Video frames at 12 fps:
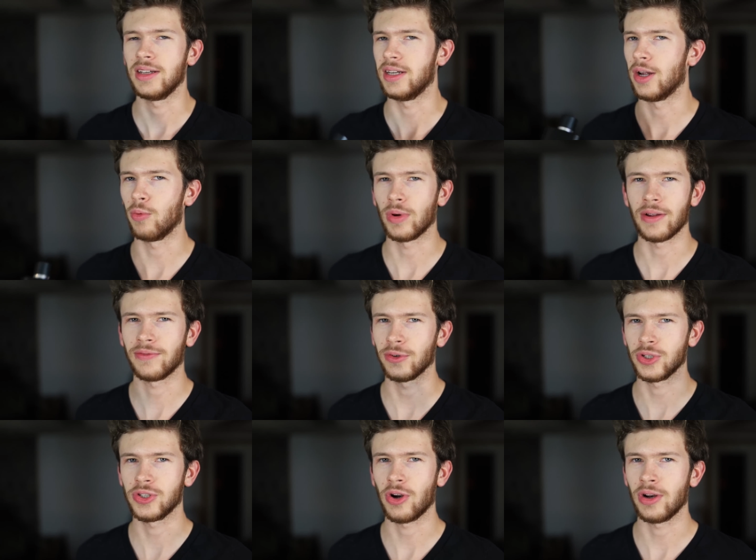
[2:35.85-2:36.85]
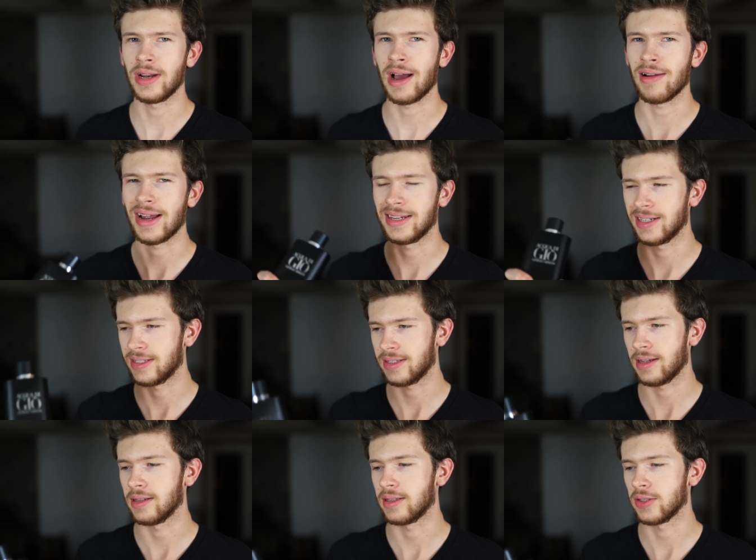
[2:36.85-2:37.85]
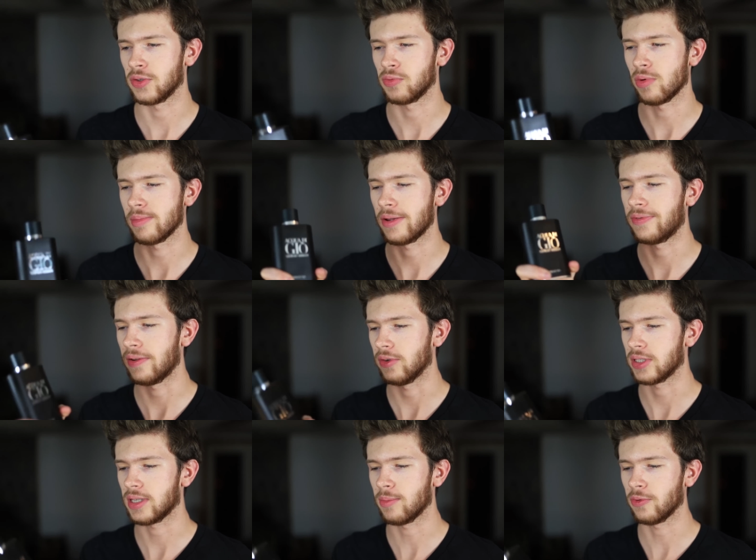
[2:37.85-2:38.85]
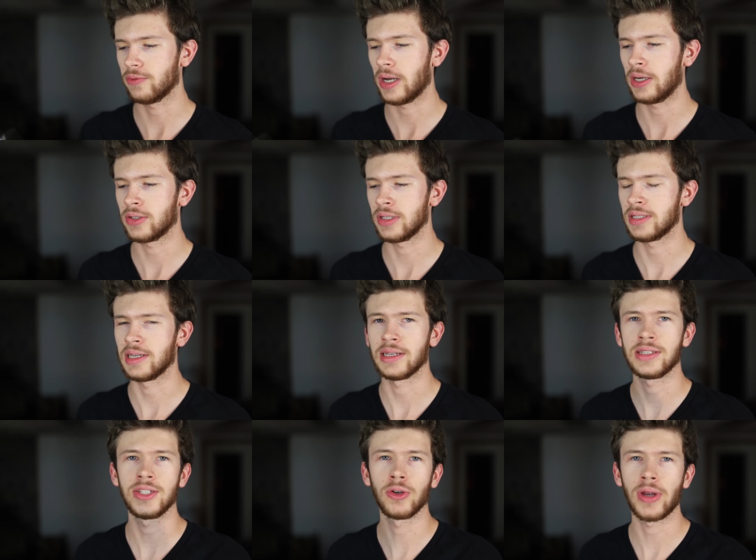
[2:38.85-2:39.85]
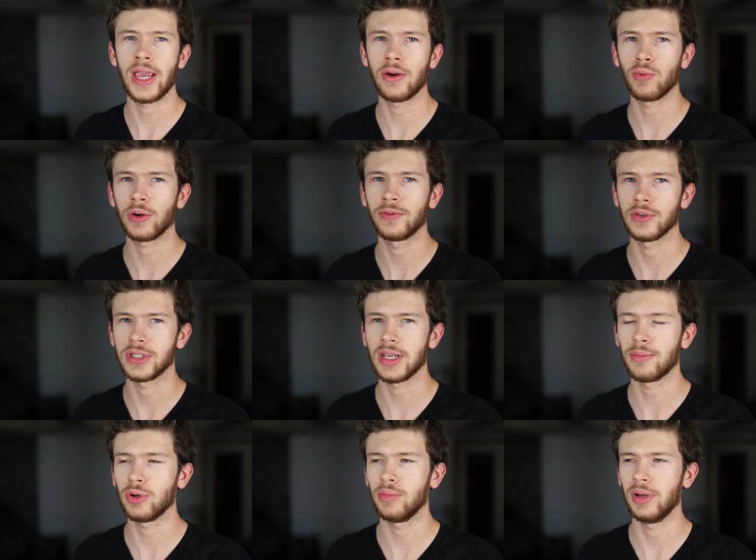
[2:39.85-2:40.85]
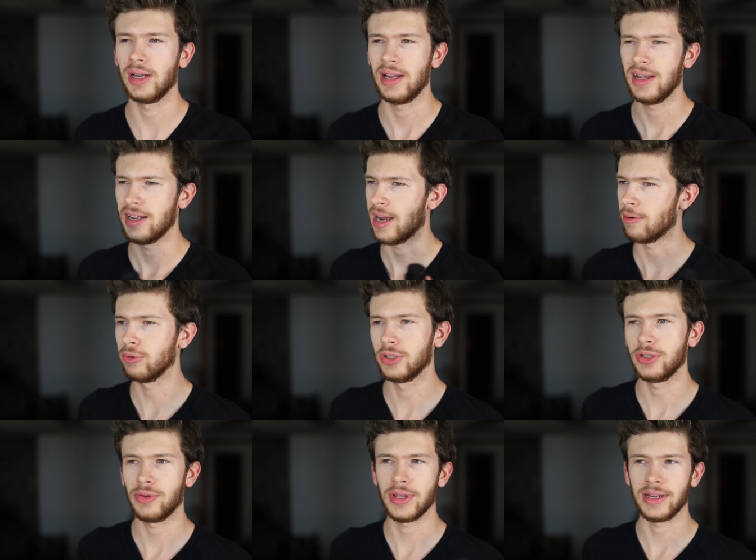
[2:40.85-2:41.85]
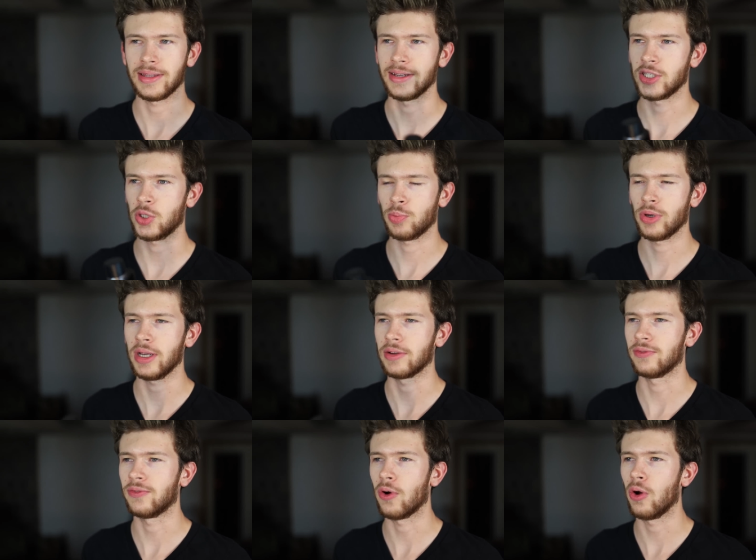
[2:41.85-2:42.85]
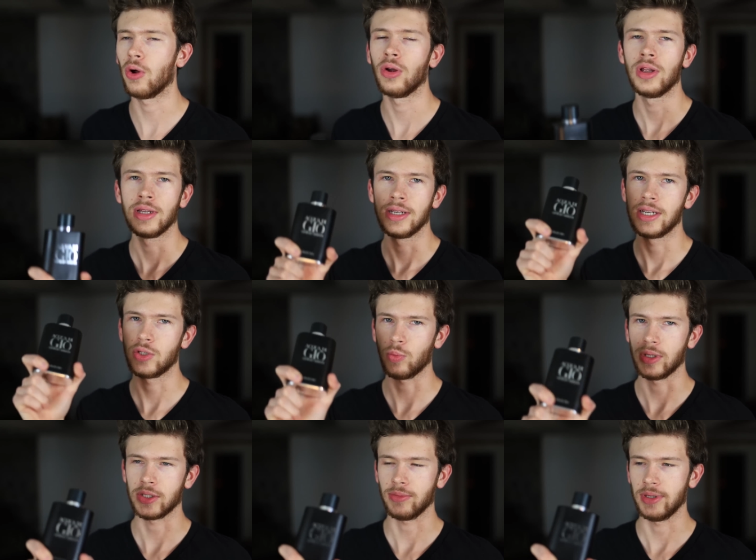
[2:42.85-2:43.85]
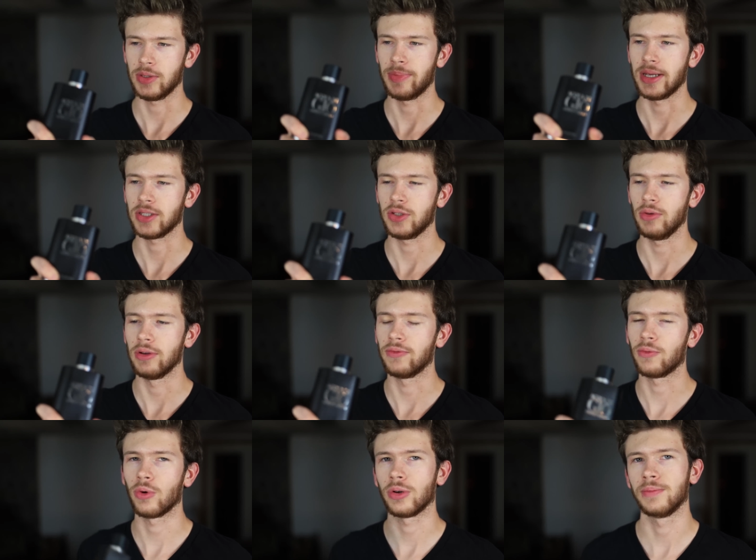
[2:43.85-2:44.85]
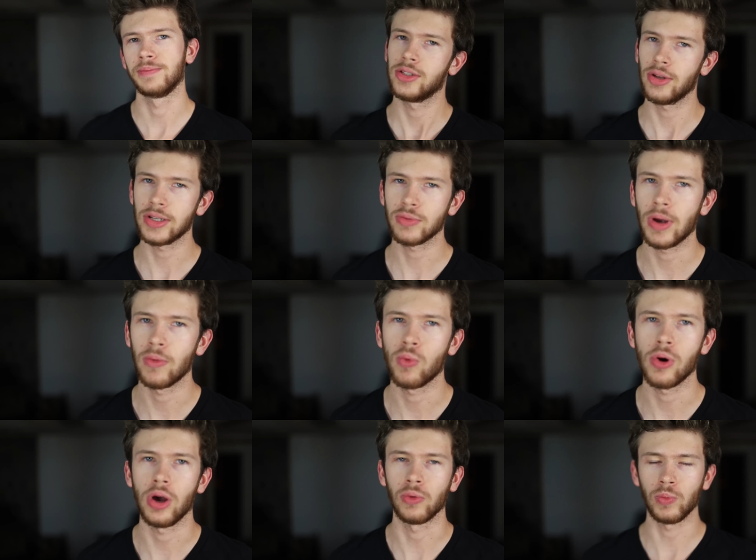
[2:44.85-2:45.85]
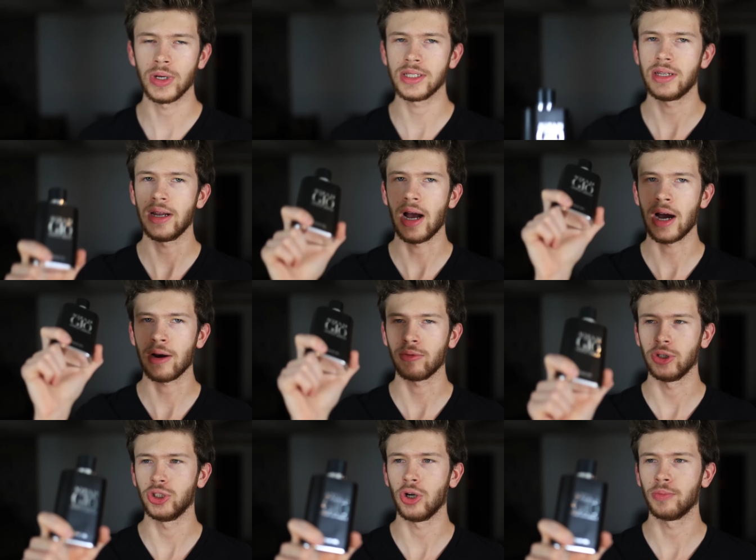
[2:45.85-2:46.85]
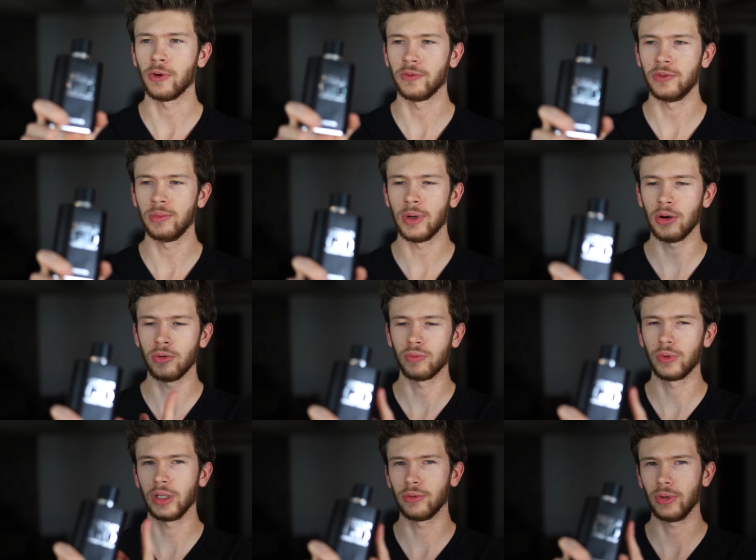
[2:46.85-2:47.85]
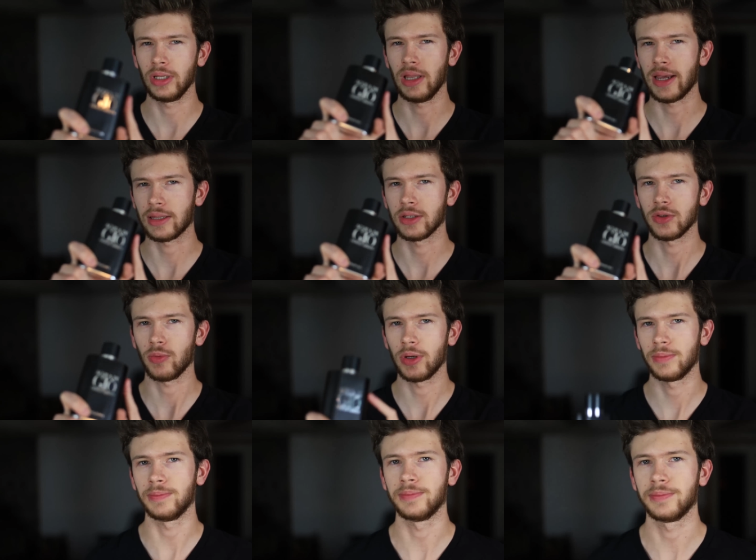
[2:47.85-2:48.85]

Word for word: You know, when I first started out, I did say that this was one of my favorite summer fragrances, and it still can work for summer, but I really do think that spring and fall is when this one is best suited for. So that's why I wore on Wednesday Acqua di Gio Profumo. Really, really like this one.